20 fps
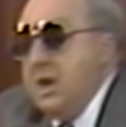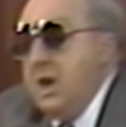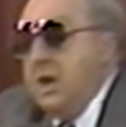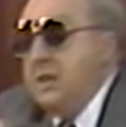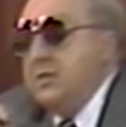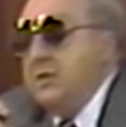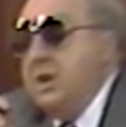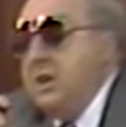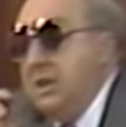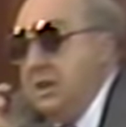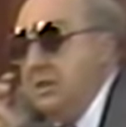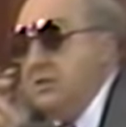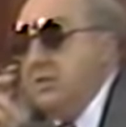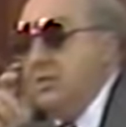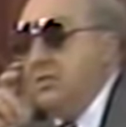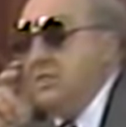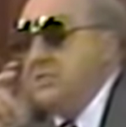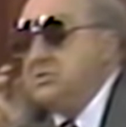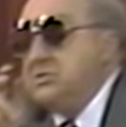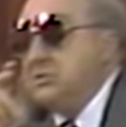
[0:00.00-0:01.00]
And the,
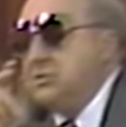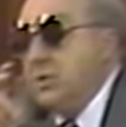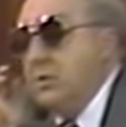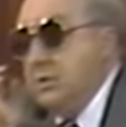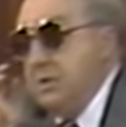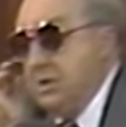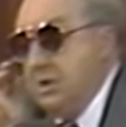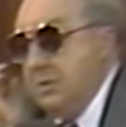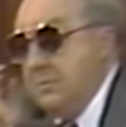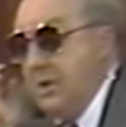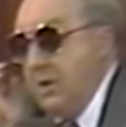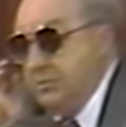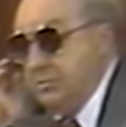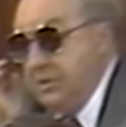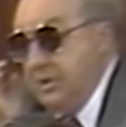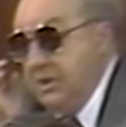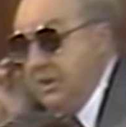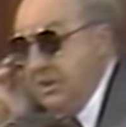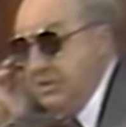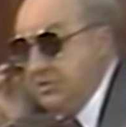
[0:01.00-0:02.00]
this is going to come out in
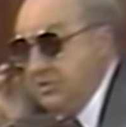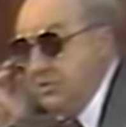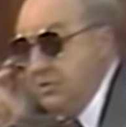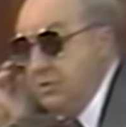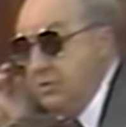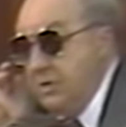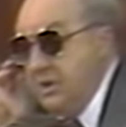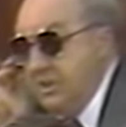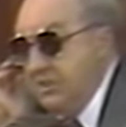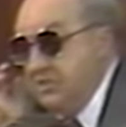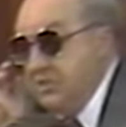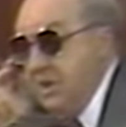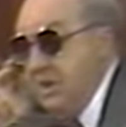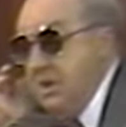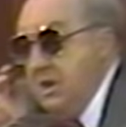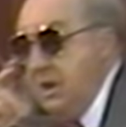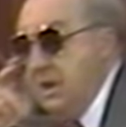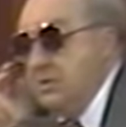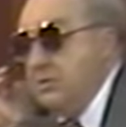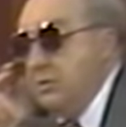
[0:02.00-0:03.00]
the next two weeks,
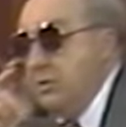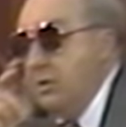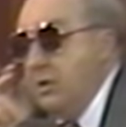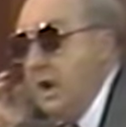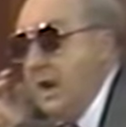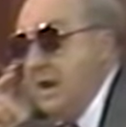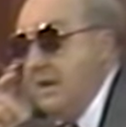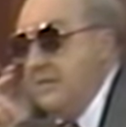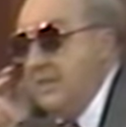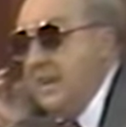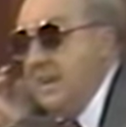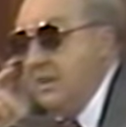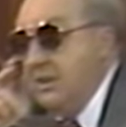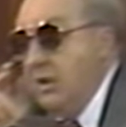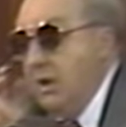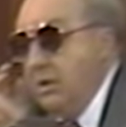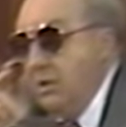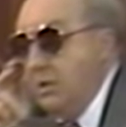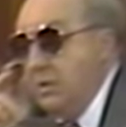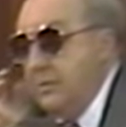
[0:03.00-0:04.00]
and you'll have egg
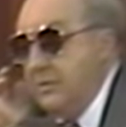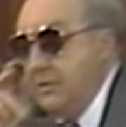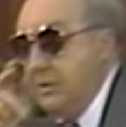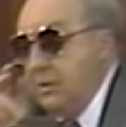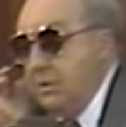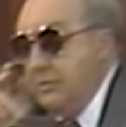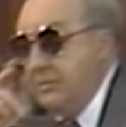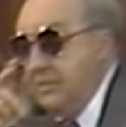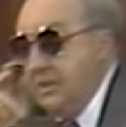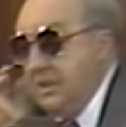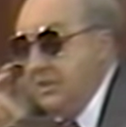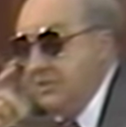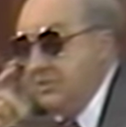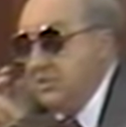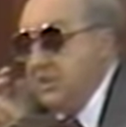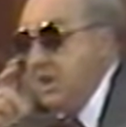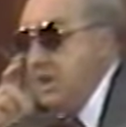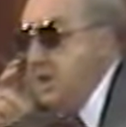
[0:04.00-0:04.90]
all over your face.